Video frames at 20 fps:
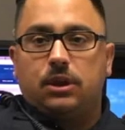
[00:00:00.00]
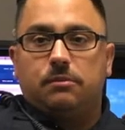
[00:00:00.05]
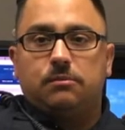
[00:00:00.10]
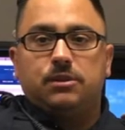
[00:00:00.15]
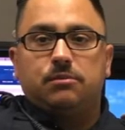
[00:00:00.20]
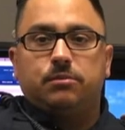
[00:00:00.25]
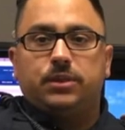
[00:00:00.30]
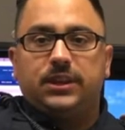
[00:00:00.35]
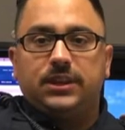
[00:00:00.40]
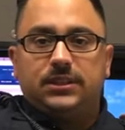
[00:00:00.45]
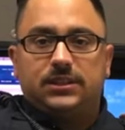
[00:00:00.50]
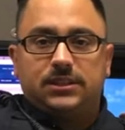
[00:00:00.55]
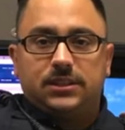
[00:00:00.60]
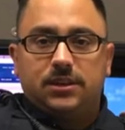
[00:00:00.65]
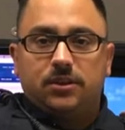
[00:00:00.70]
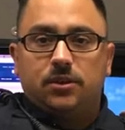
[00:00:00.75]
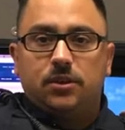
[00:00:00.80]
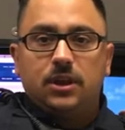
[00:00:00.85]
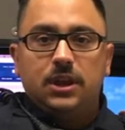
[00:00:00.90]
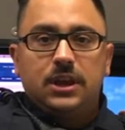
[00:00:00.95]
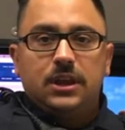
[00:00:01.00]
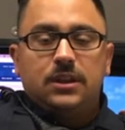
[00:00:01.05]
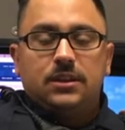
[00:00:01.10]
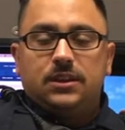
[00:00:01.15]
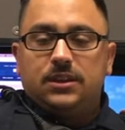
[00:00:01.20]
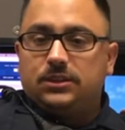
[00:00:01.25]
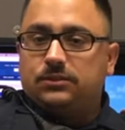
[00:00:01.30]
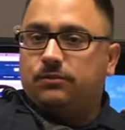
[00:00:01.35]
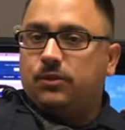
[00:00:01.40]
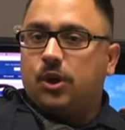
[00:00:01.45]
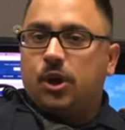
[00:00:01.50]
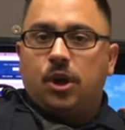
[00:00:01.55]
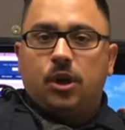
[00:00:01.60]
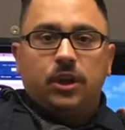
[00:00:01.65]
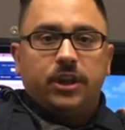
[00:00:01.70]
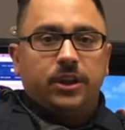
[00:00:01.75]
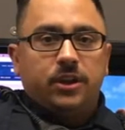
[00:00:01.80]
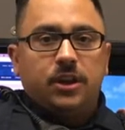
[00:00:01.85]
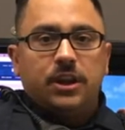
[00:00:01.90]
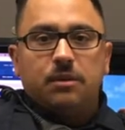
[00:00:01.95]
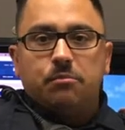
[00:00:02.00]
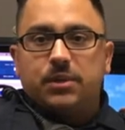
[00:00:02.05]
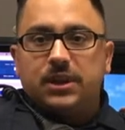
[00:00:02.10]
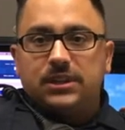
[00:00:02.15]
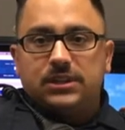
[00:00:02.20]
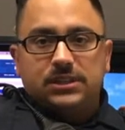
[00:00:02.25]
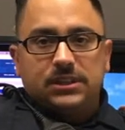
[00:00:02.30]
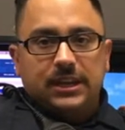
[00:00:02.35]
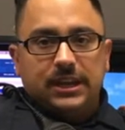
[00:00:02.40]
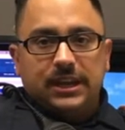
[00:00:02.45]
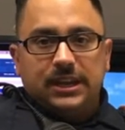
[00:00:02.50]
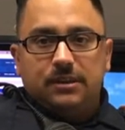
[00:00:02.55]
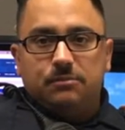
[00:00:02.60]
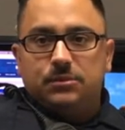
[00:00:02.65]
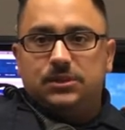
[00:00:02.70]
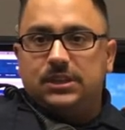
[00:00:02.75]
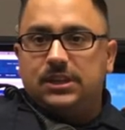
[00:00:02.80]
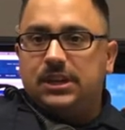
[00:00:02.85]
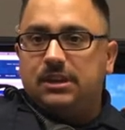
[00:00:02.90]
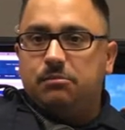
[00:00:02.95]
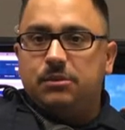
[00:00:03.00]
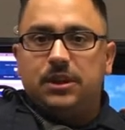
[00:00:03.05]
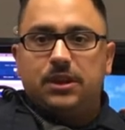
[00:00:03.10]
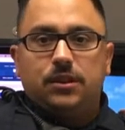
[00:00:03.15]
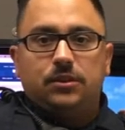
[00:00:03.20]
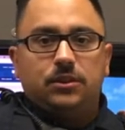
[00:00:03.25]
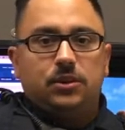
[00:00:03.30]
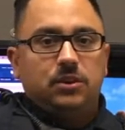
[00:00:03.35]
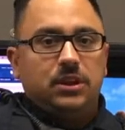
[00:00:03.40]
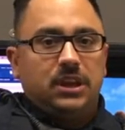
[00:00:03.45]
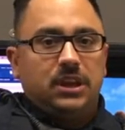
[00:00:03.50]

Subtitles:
Crime Complaint Center. This is for all internet-based scams, email, you